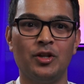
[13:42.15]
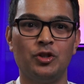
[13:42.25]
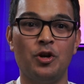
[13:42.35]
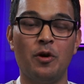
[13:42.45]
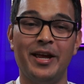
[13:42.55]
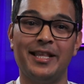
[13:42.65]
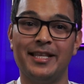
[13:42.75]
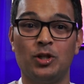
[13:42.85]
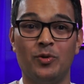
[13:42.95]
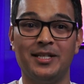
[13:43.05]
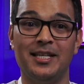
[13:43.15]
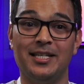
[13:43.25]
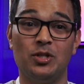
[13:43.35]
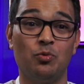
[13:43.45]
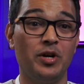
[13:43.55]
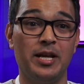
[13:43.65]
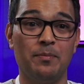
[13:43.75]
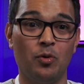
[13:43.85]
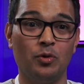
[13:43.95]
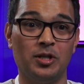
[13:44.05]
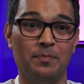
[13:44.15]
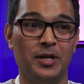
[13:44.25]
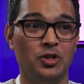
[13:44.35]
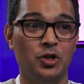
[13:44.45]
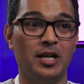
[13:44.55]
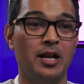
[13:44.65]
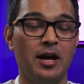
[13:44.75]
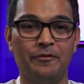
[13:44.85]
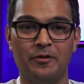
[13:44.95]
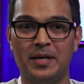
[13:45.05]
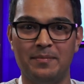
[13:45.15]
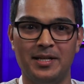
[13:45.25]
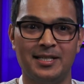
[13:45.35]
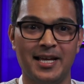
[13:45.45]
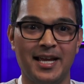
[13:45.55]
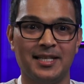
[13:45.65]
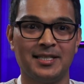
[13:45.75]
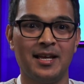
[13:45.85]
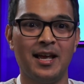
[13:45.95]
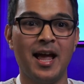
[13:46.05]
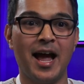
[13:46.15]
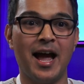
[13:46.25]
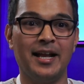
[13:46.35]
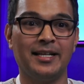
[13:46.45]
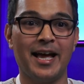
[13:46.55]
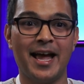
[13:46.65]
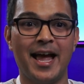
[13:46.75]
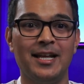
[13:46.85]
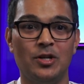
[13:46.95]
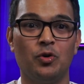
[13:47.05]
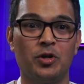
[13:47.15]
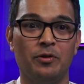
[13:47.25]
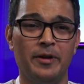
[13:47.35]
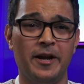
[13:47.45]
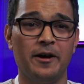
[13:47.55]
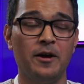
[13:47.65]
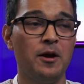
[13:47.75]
To know it in their 20s is really important, because you can learn from their mistakes and get ahead in your career